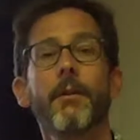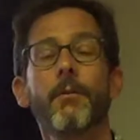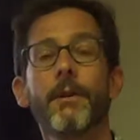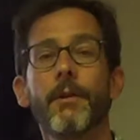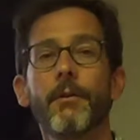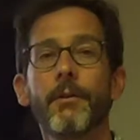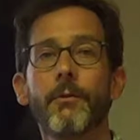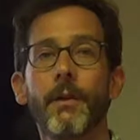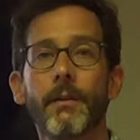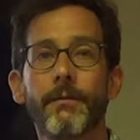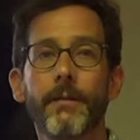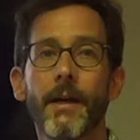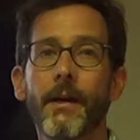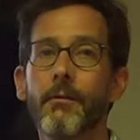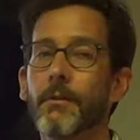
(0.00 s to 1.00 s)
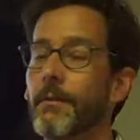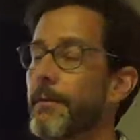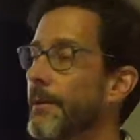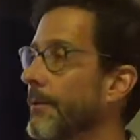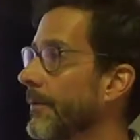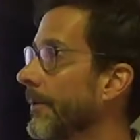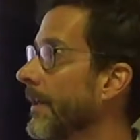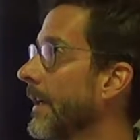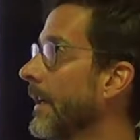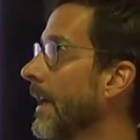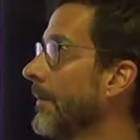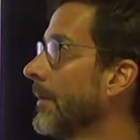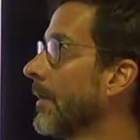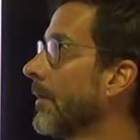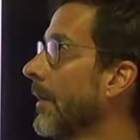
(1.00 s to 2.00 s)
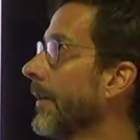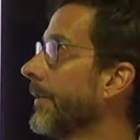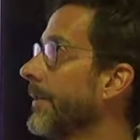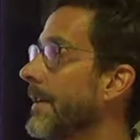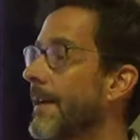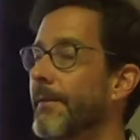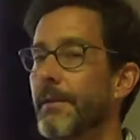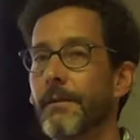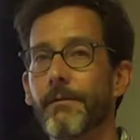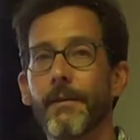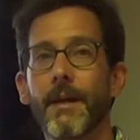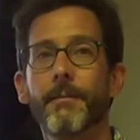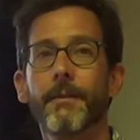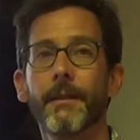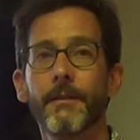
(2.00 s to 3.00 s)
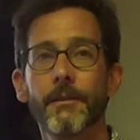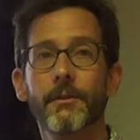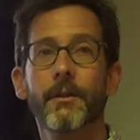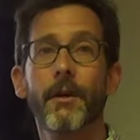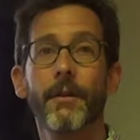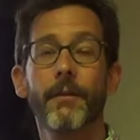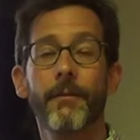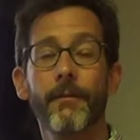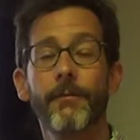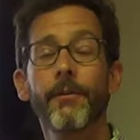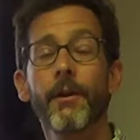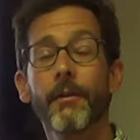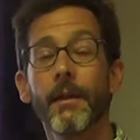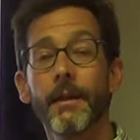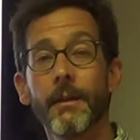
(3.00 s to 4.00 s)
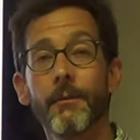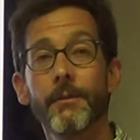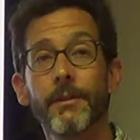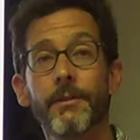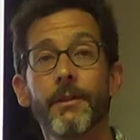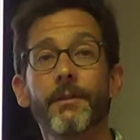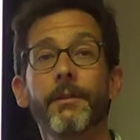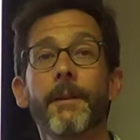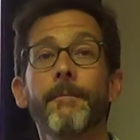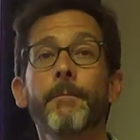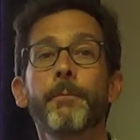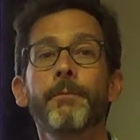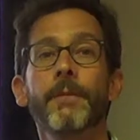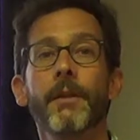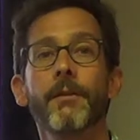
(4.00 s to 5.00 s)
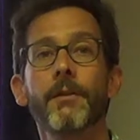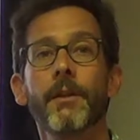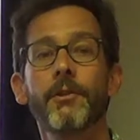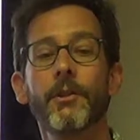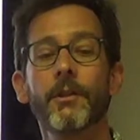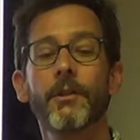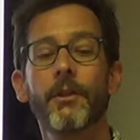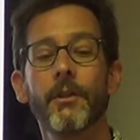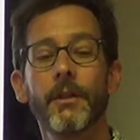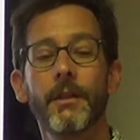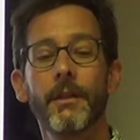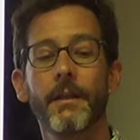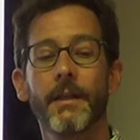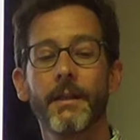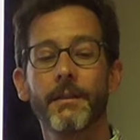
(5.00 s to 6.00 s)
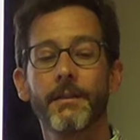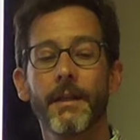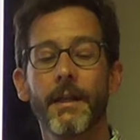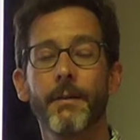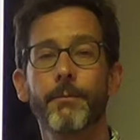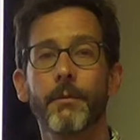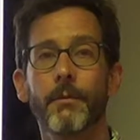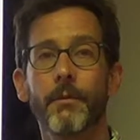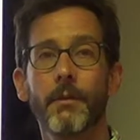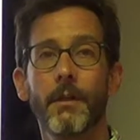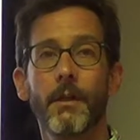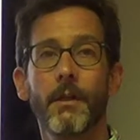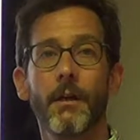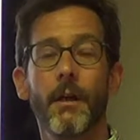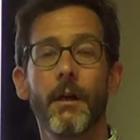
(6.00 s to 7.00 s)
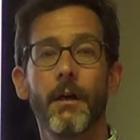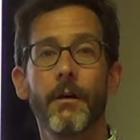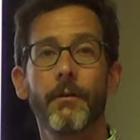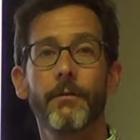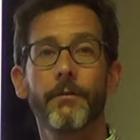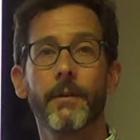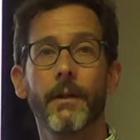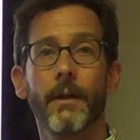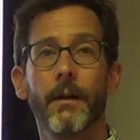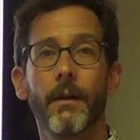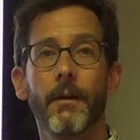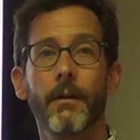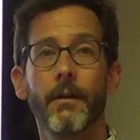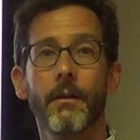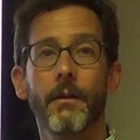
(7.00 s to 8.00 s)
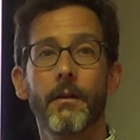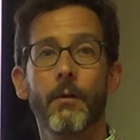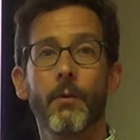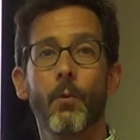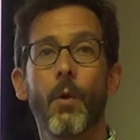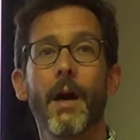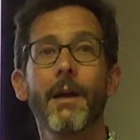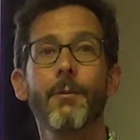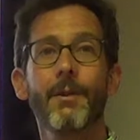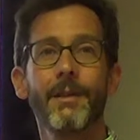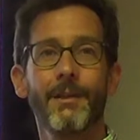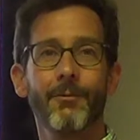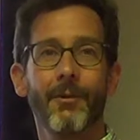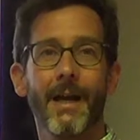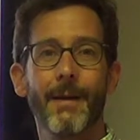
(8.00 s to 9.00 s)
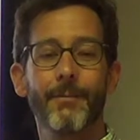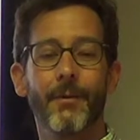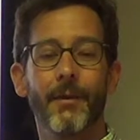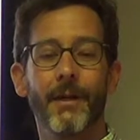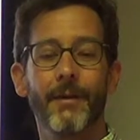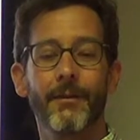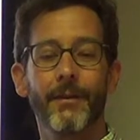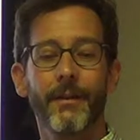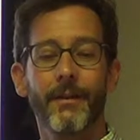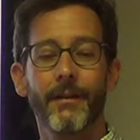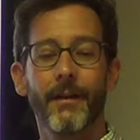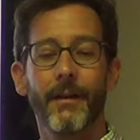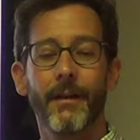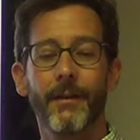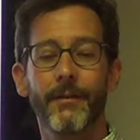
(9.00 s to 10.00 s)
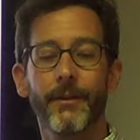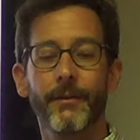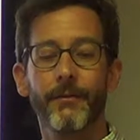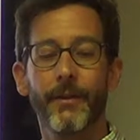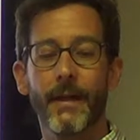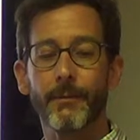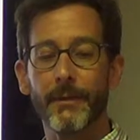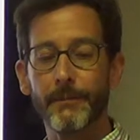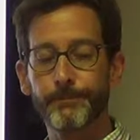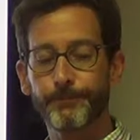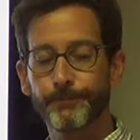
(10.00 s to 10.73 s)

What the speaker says: When they were doing file reviews, they came across the Evans family and felt like it was just such a good example of why we need Wraparound, this family.